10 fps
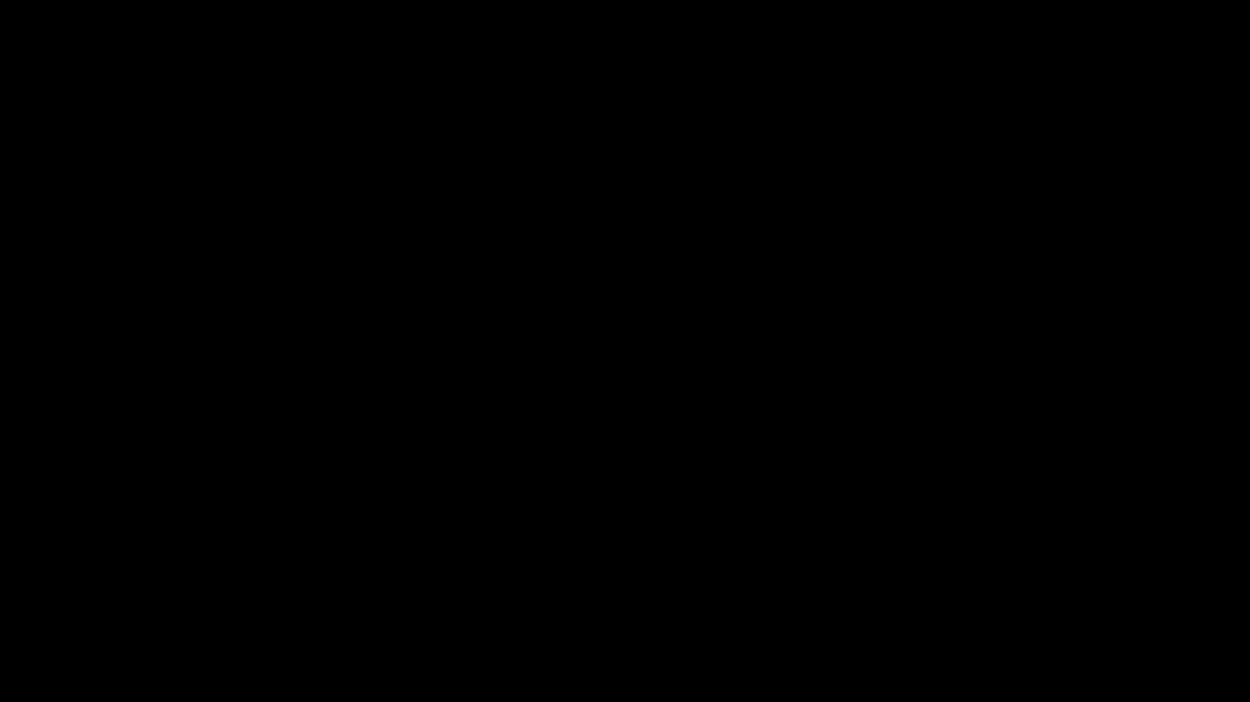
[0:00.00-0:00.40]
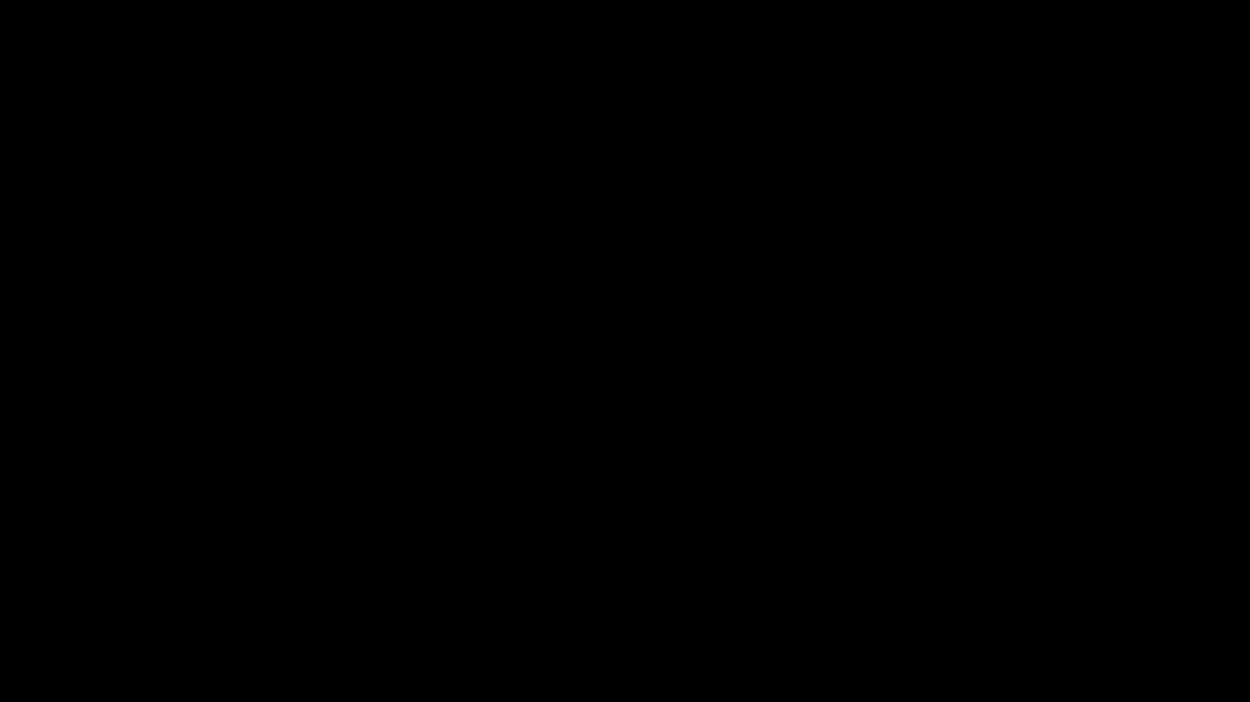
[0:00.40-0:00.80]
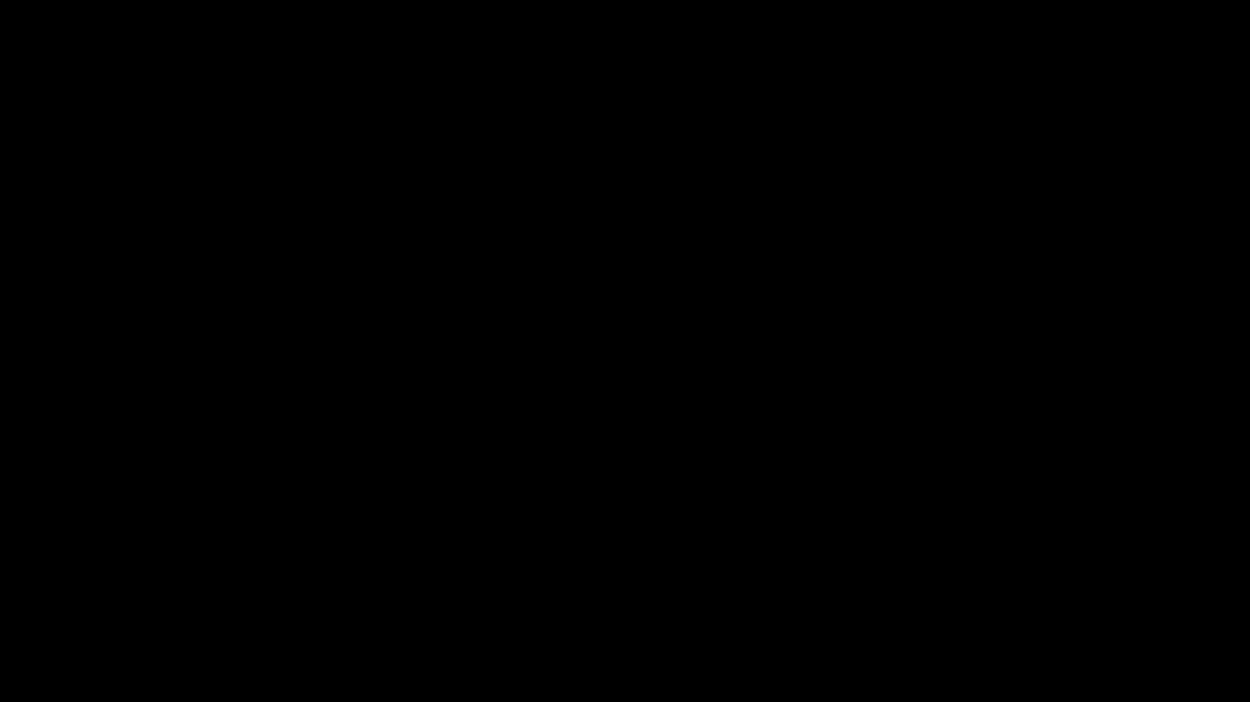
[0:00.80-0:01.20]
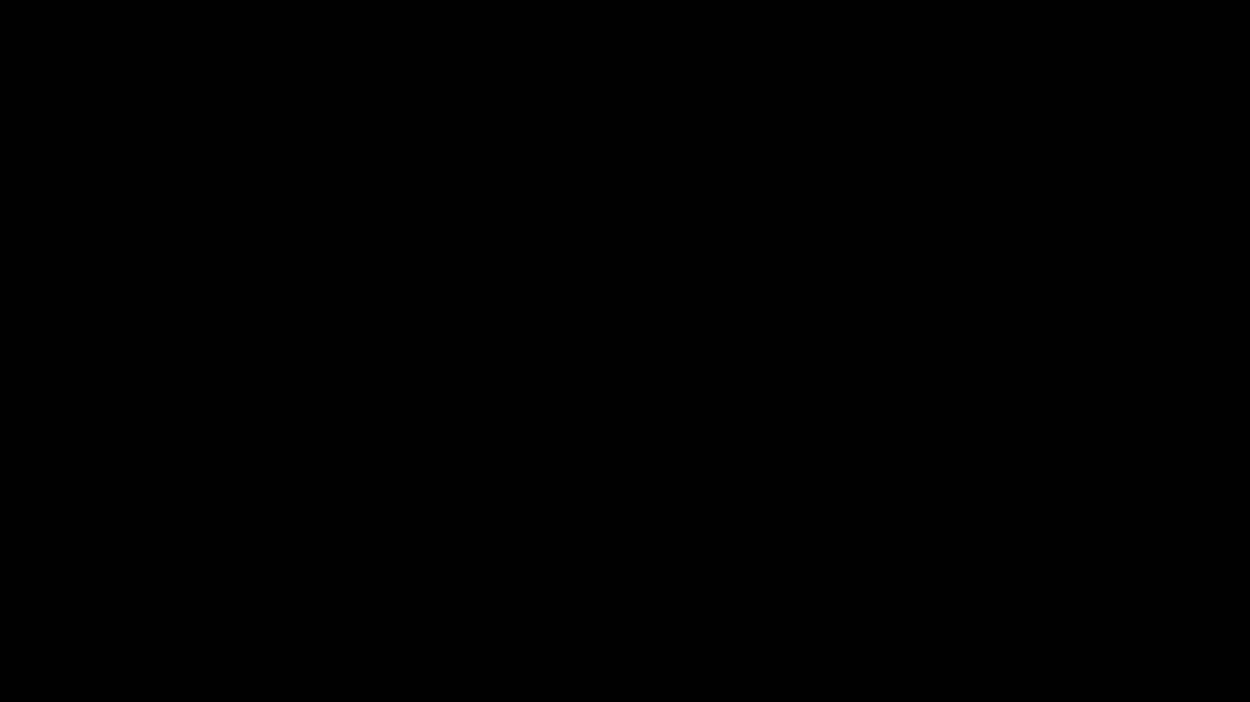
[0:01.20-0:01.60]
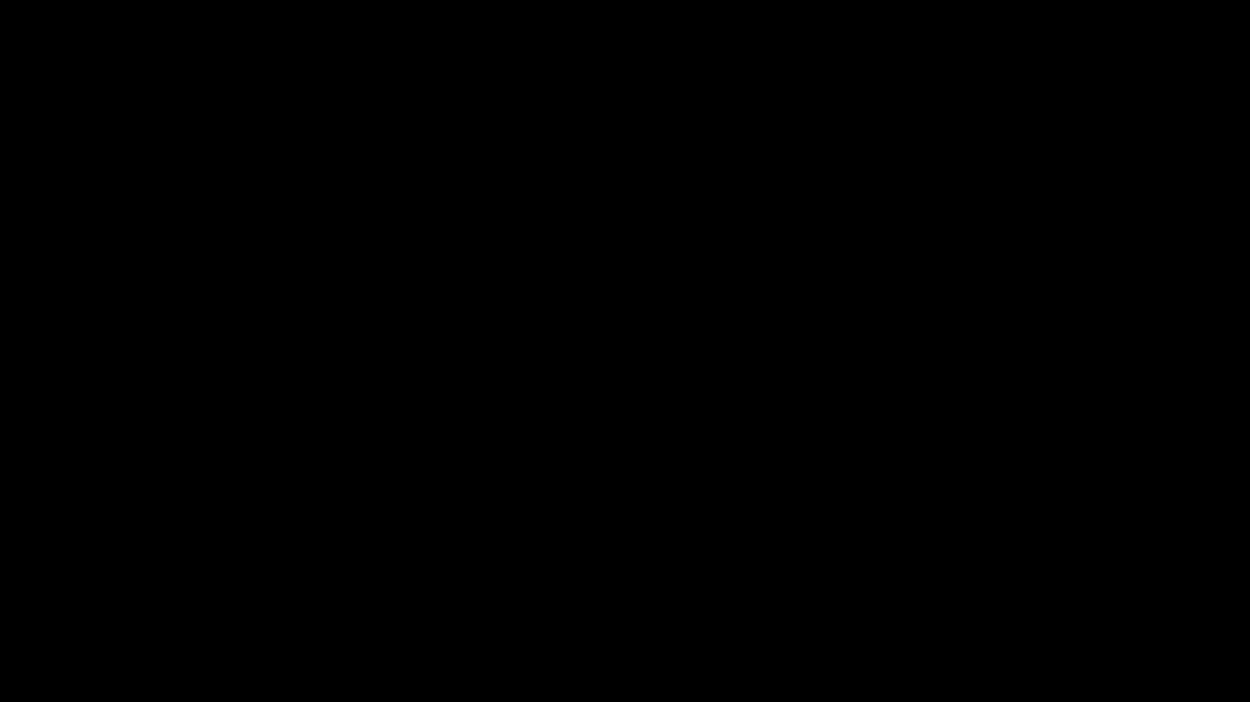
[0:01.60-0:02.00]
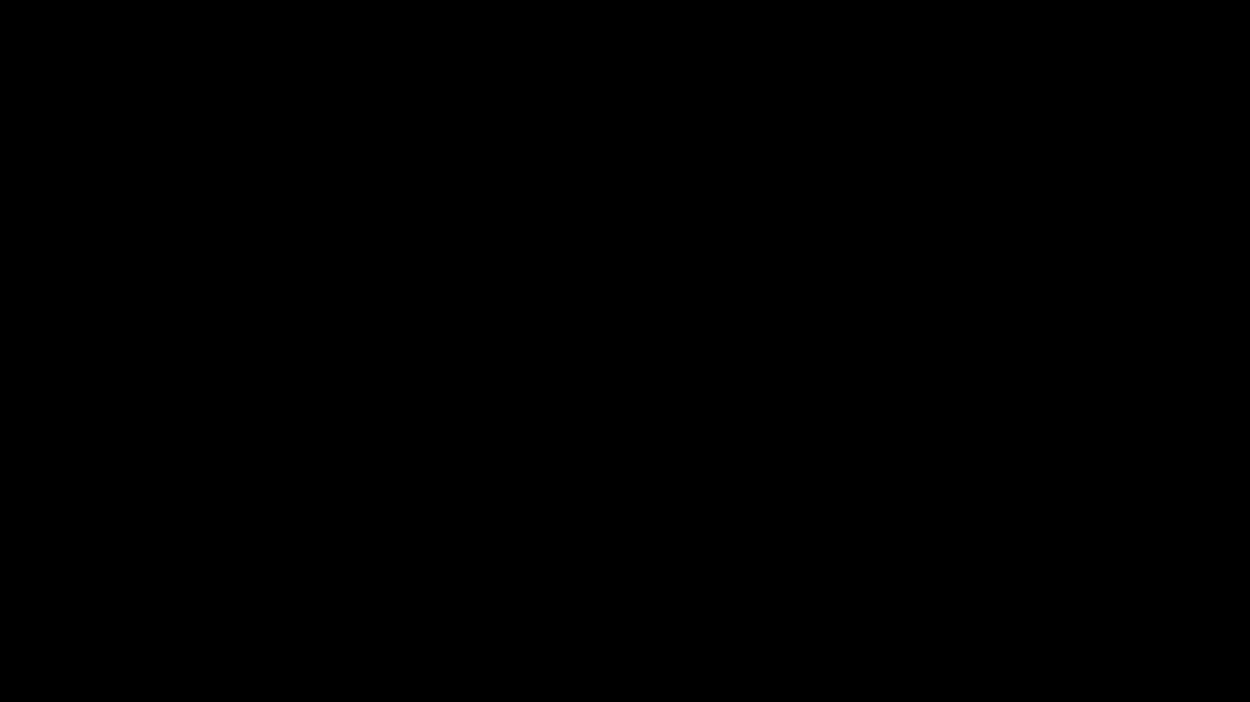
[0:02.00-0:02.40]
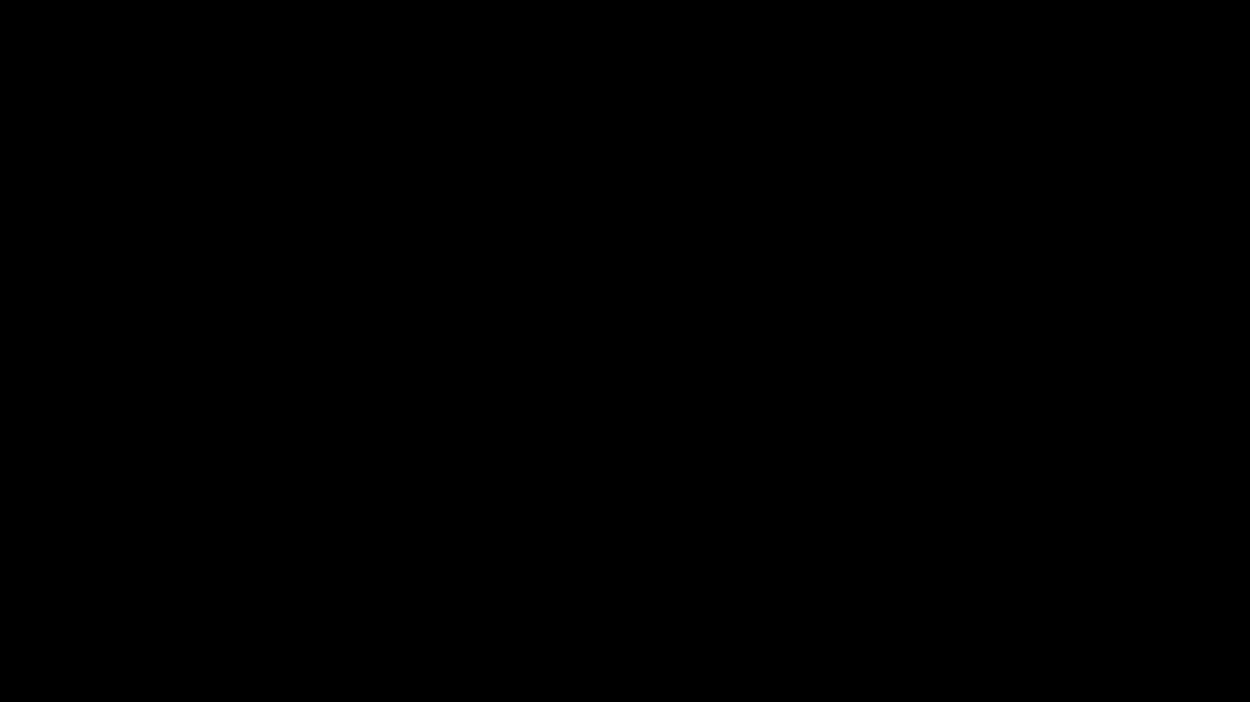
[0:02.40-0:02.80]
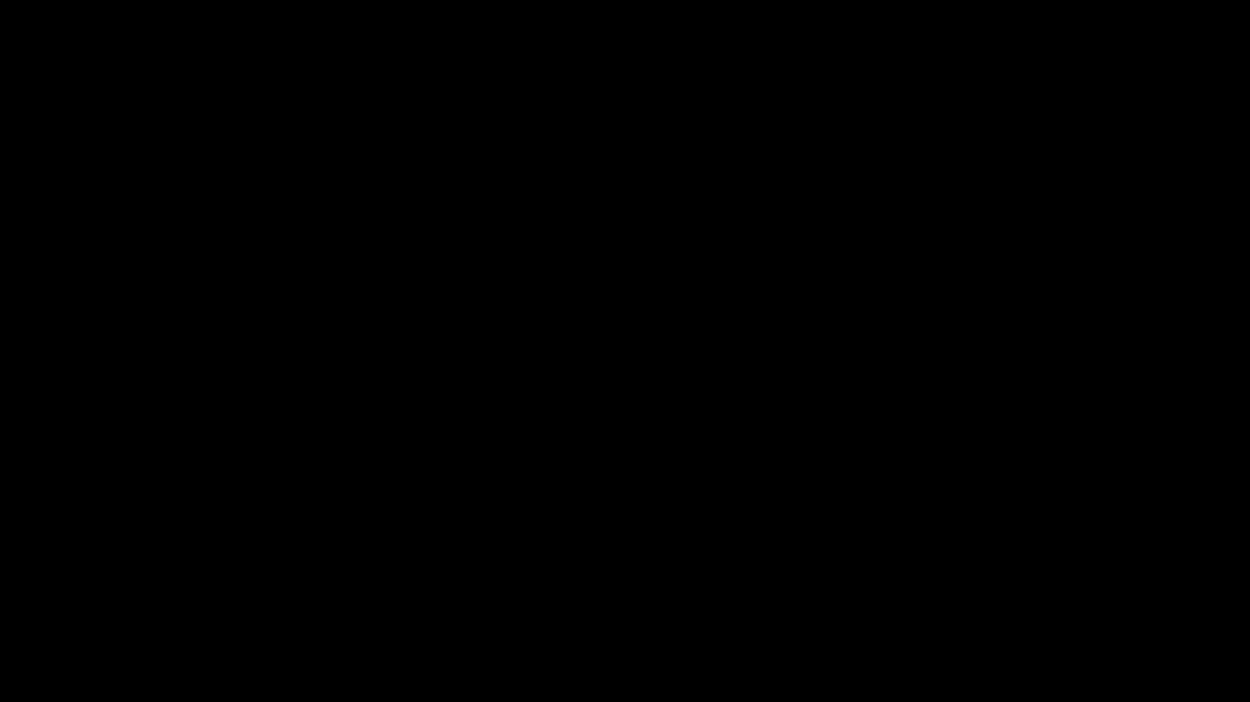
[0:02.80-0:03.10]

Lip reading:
[unreadable: no face in view]